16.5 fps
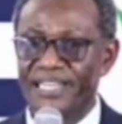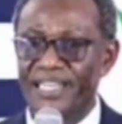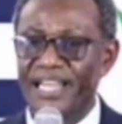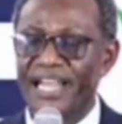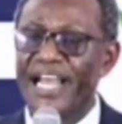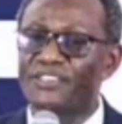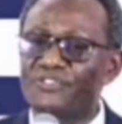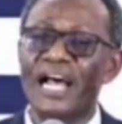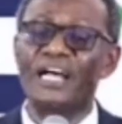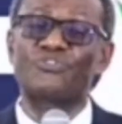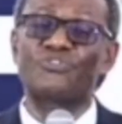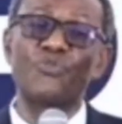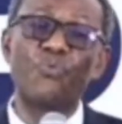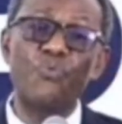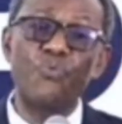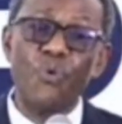So I had to
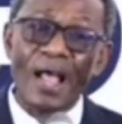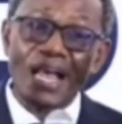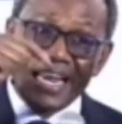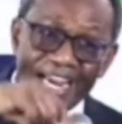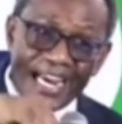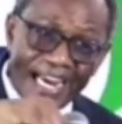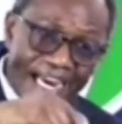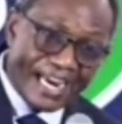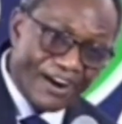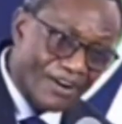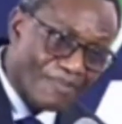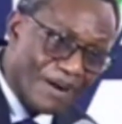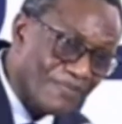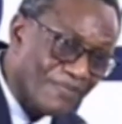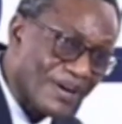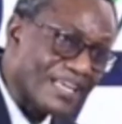work on
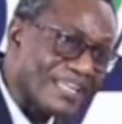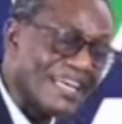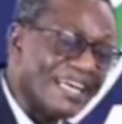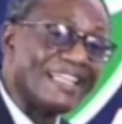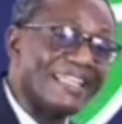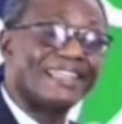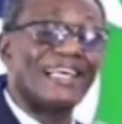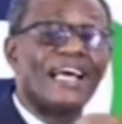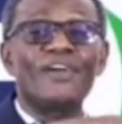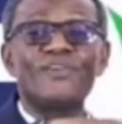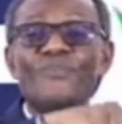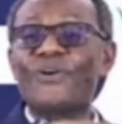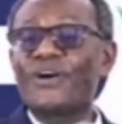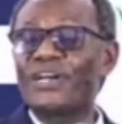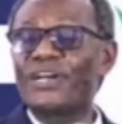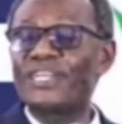my father. And
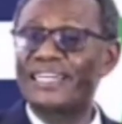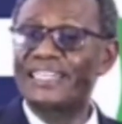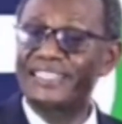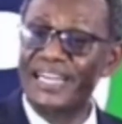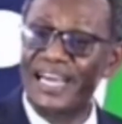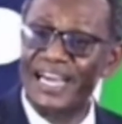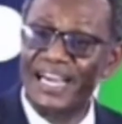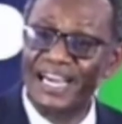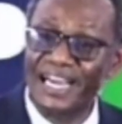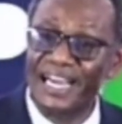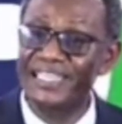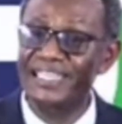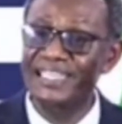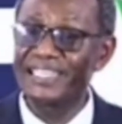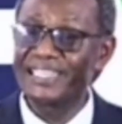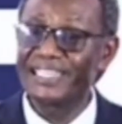thank God the drunkard
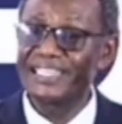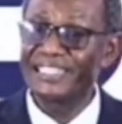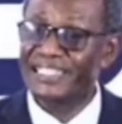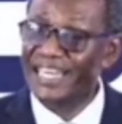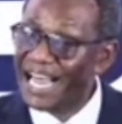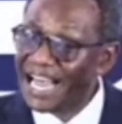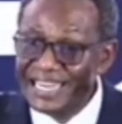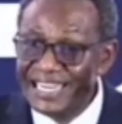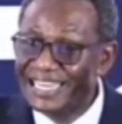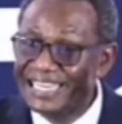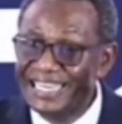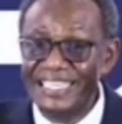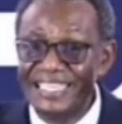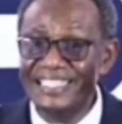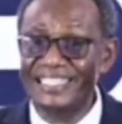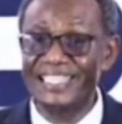died a
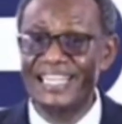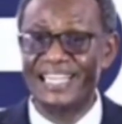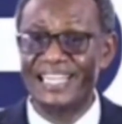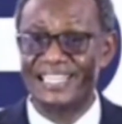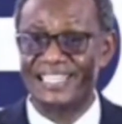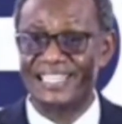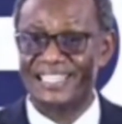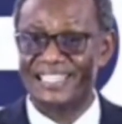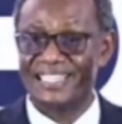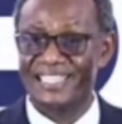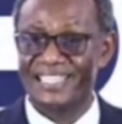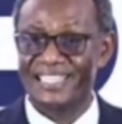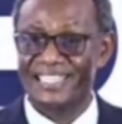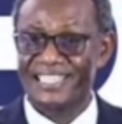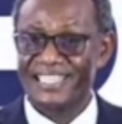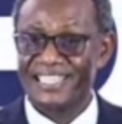Christian.
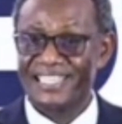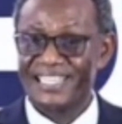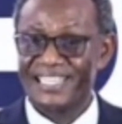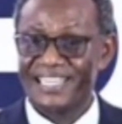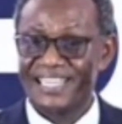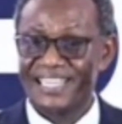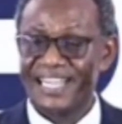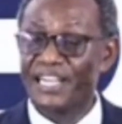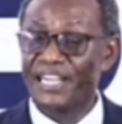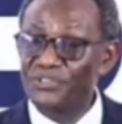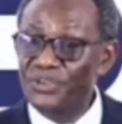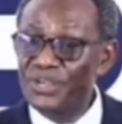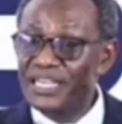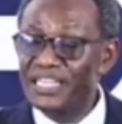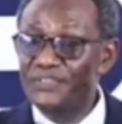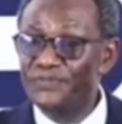And
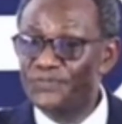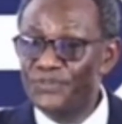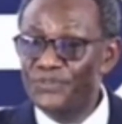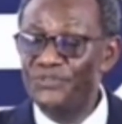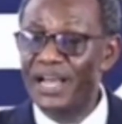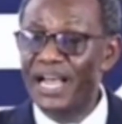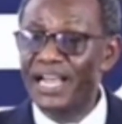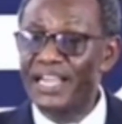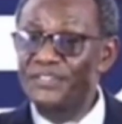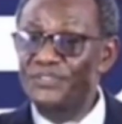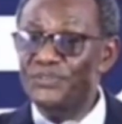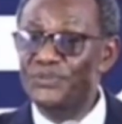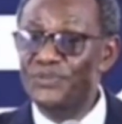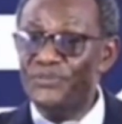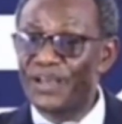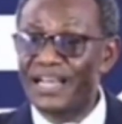during his funeral in
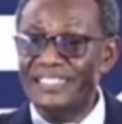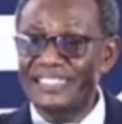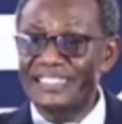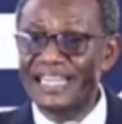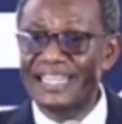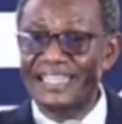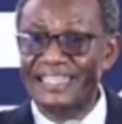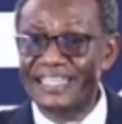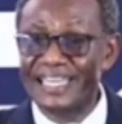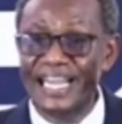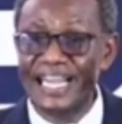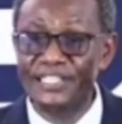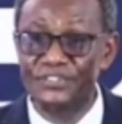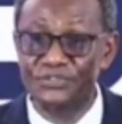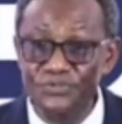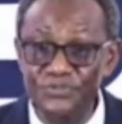2003 at
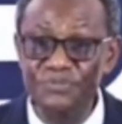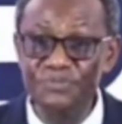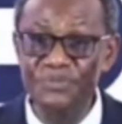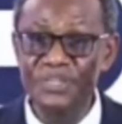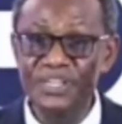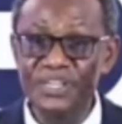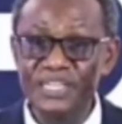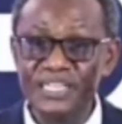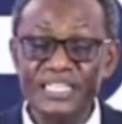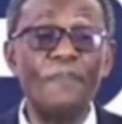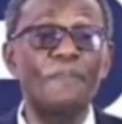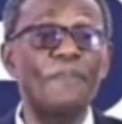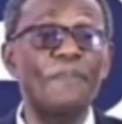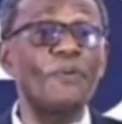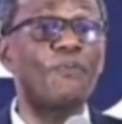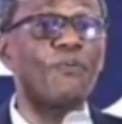Suhum,
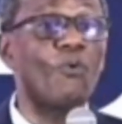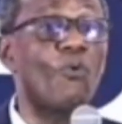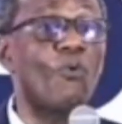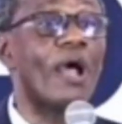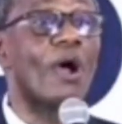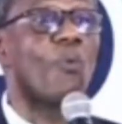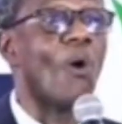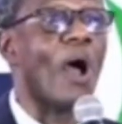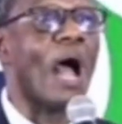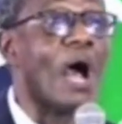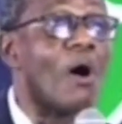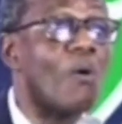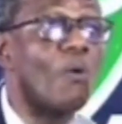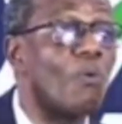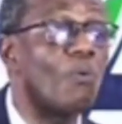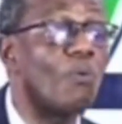the people were wow.